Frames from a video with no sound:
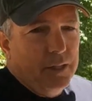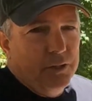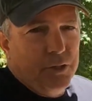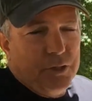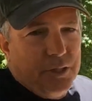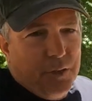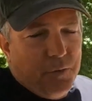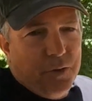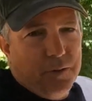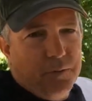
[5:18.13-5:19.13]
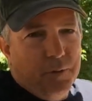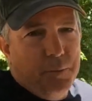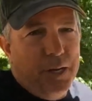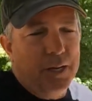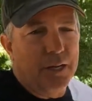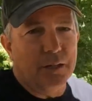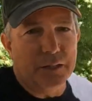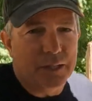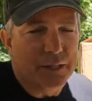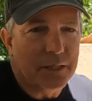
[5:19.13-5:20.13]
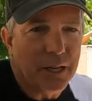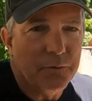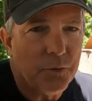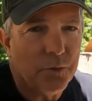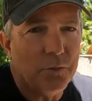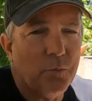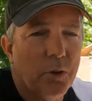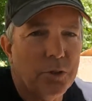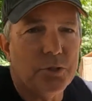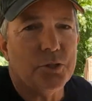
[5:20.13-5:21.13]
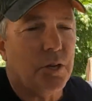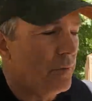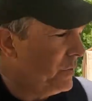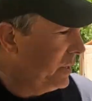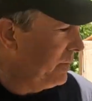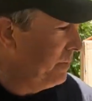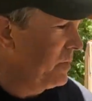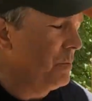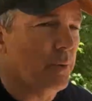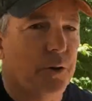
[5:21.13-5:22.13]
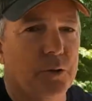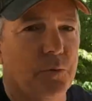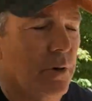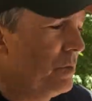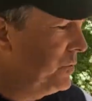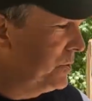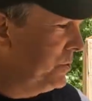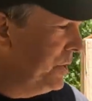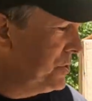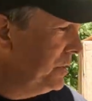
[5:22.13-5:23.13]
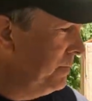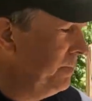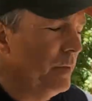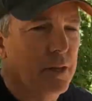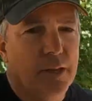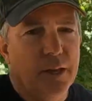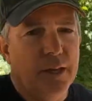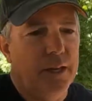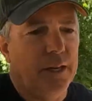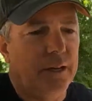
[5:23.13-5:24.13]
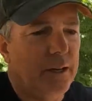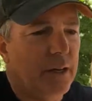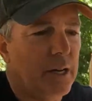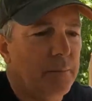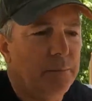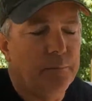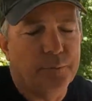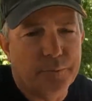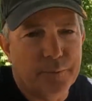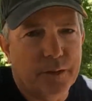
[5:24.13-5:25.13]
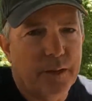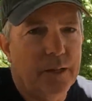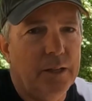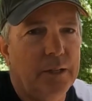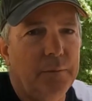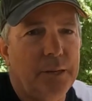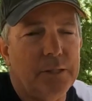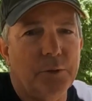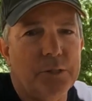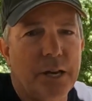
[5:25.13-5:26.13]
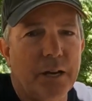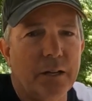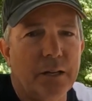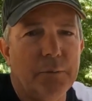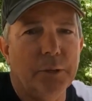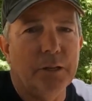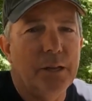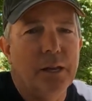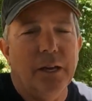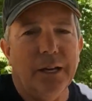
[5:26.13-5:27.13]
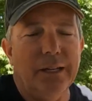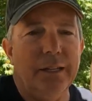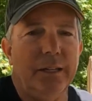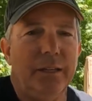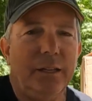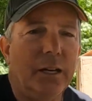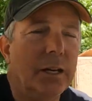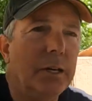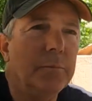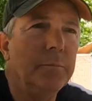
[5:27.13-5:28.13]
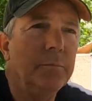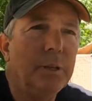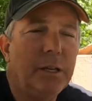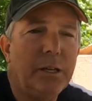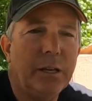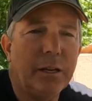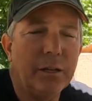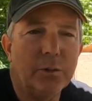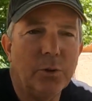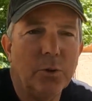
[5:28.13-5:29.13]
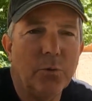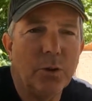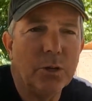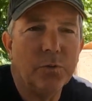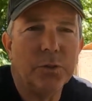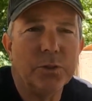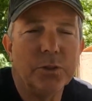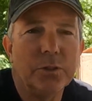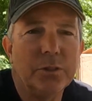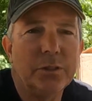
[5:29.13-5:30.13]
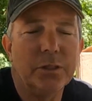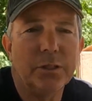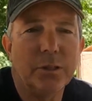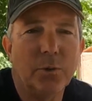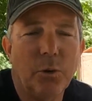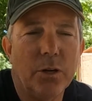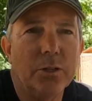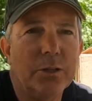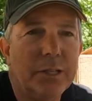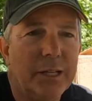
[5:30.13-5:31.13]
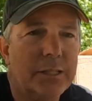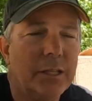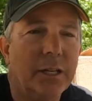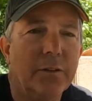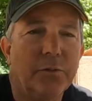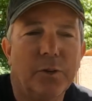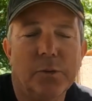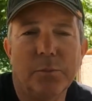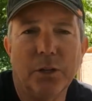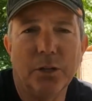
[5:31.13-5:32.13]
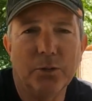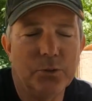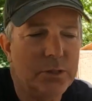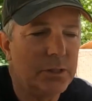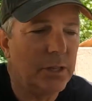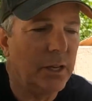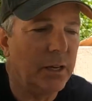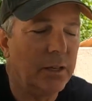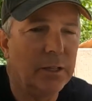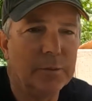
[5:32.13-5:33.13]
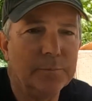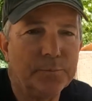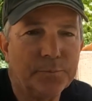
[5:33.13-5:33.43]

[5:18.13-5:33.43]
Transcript: just a different media on the inside for water softening compared to water filtration. And that's always down the line. But I did get a little water filter or water test kit from Lowe's, and